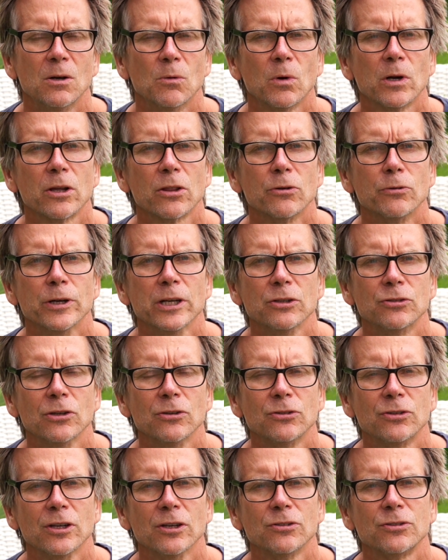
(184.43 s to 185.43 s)
One of the
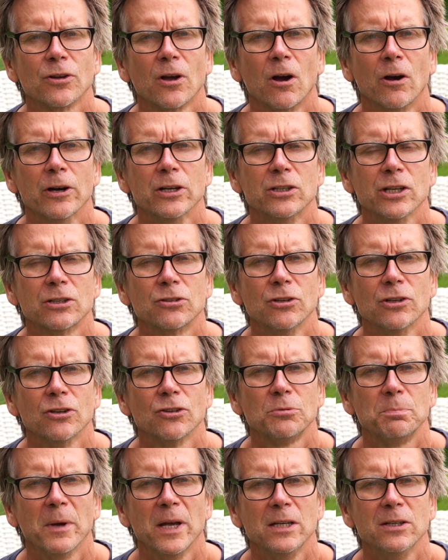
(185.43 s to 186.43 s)
reasons is our addiction to
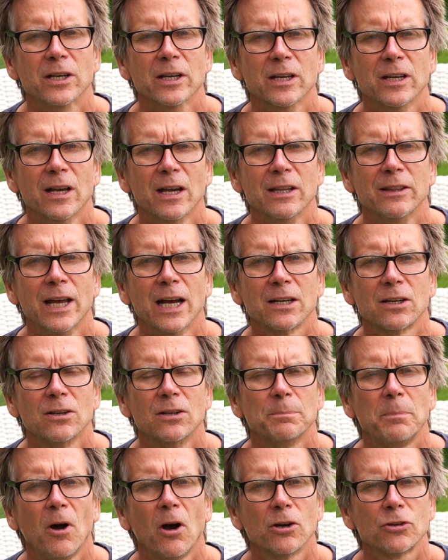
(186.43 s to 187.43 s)
spending, and that
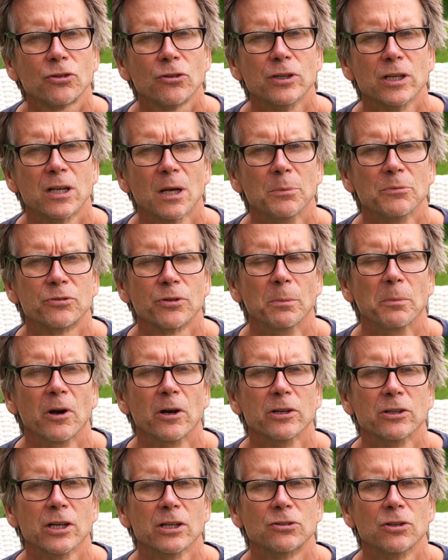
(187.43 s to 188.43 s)
partially comes from
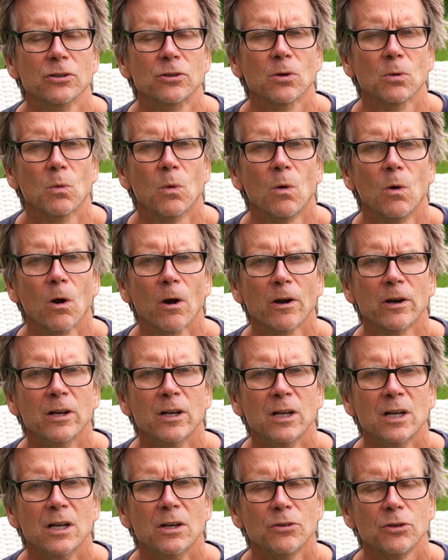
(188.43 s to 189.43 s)
our addiction to war.
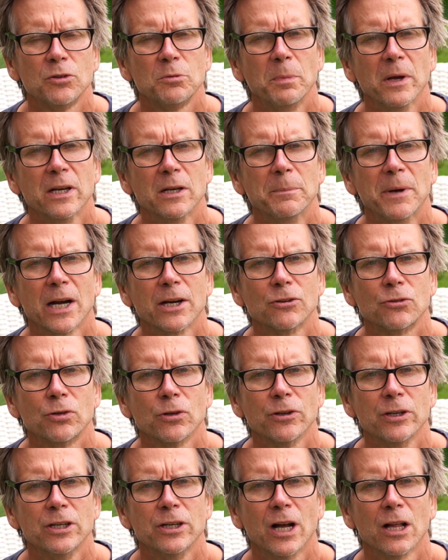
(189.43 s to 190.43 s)
Spend about $1
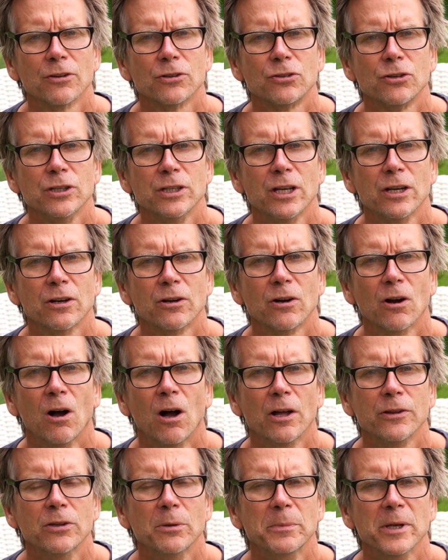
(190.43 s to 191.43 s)
trillion a year
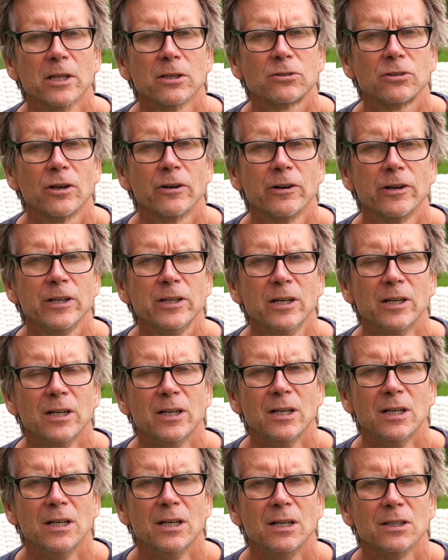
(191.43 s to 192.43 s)
on the military,
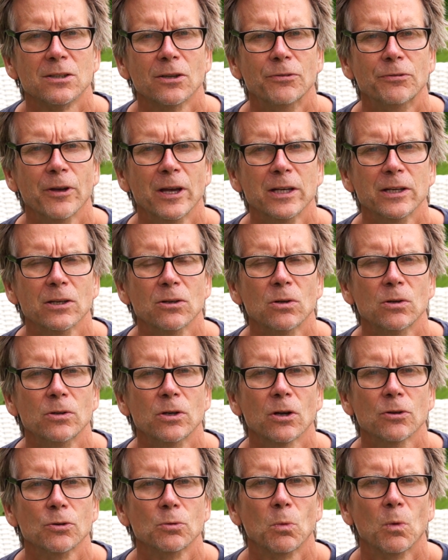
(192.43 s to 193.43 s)
defending who
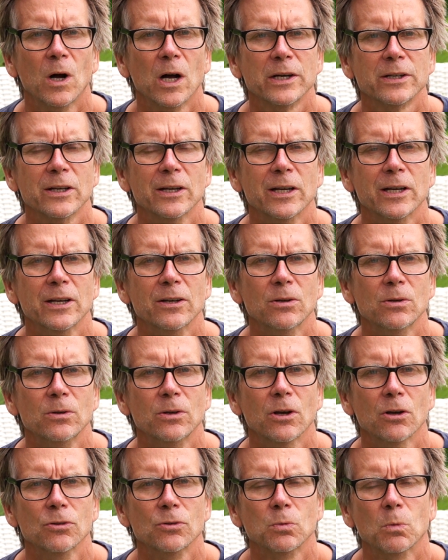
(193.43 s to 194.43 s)
knows what and who
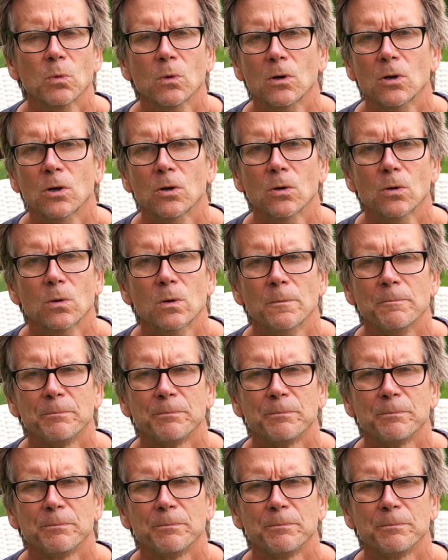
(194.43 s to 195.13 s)
knows who.